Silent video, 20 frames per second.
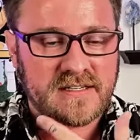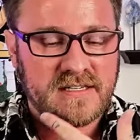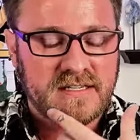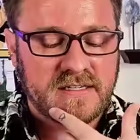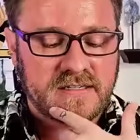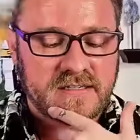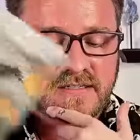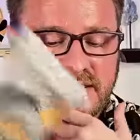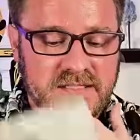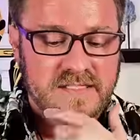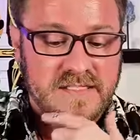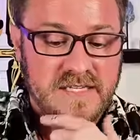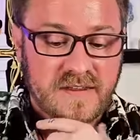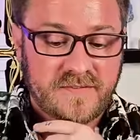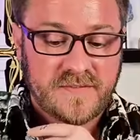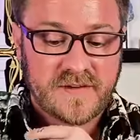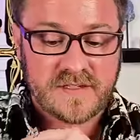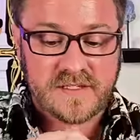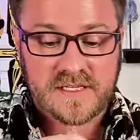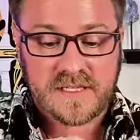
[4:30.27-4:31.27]
is
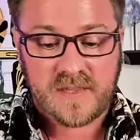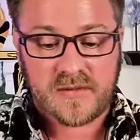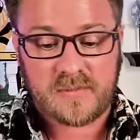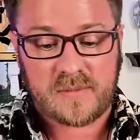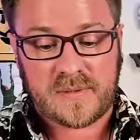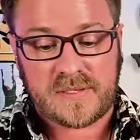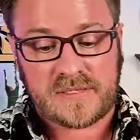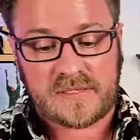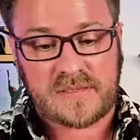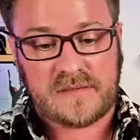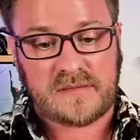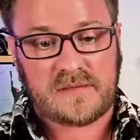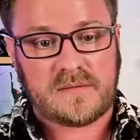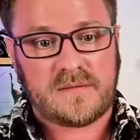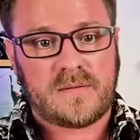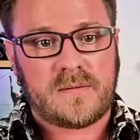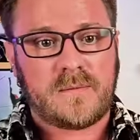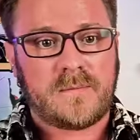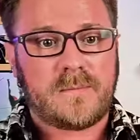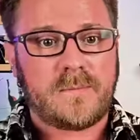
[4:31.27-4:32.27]
definitely of
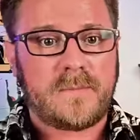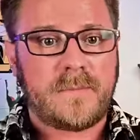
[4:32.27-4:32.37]
being